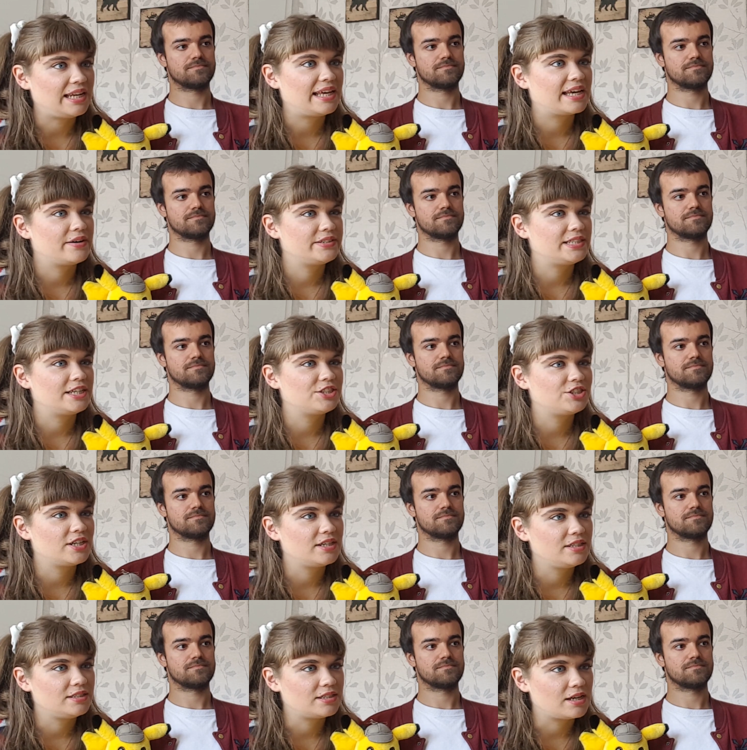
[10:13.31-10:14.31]
Speaker 1: I like how it's like
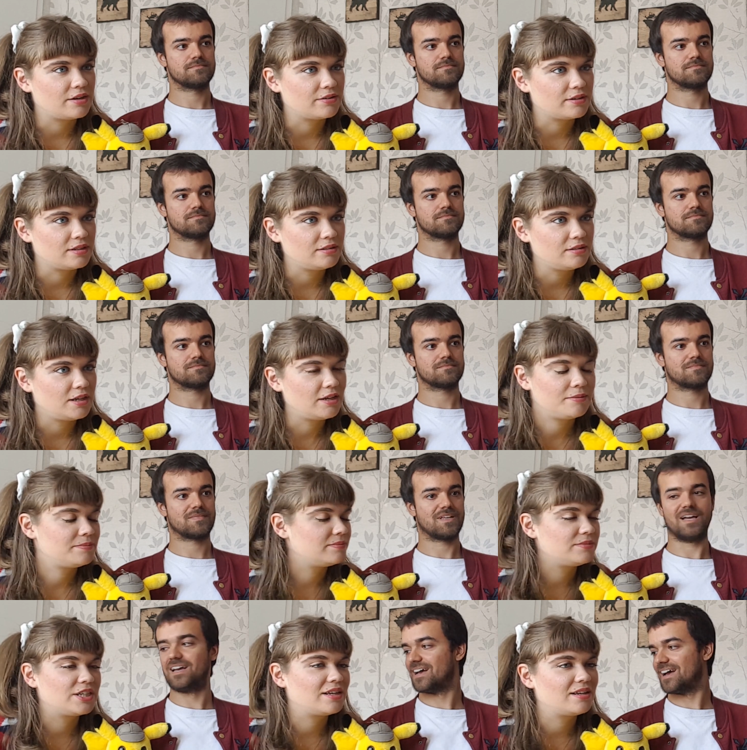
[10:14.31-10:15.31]
Chinese hieroglyphs, um,
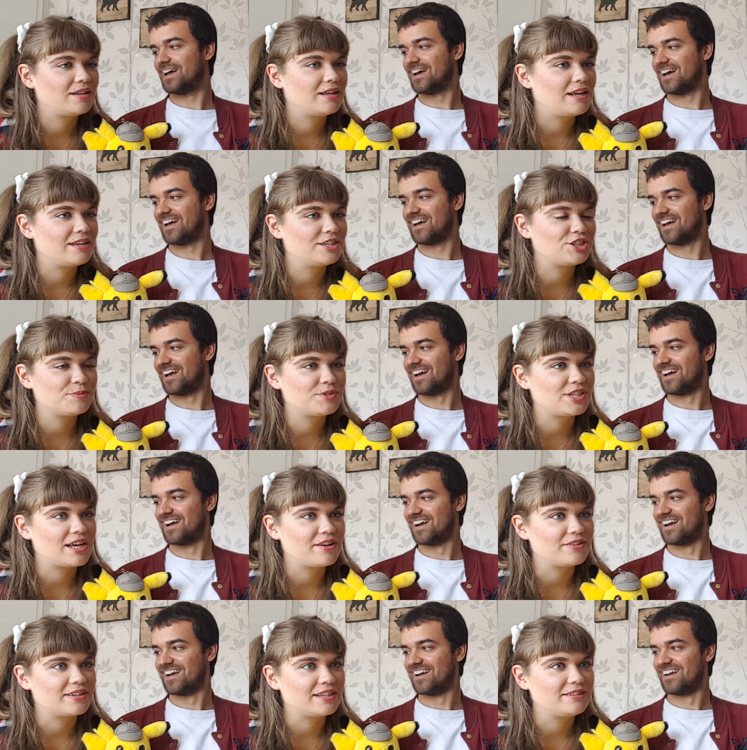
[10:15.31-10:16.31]
Egyptian
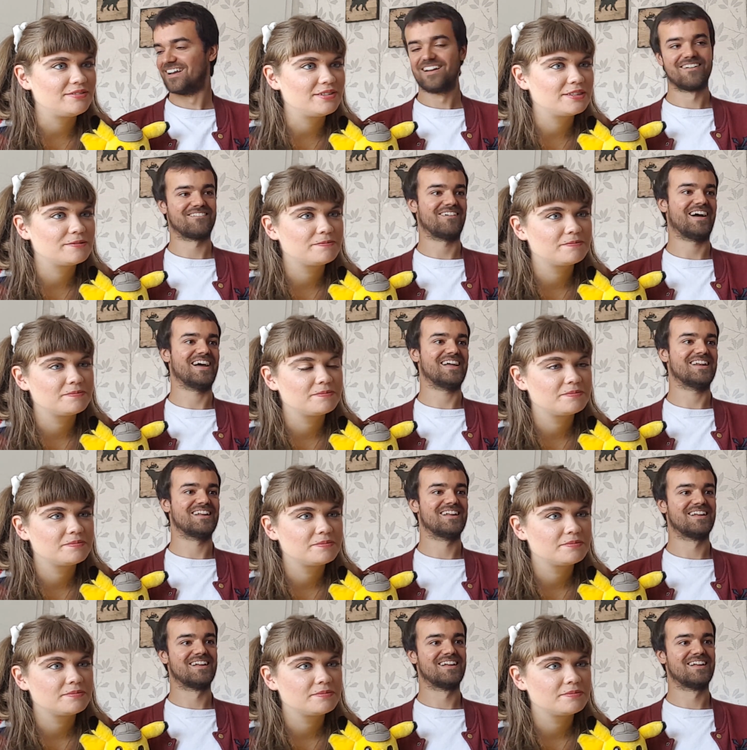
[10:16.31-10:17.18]
hieroglyphs. Right.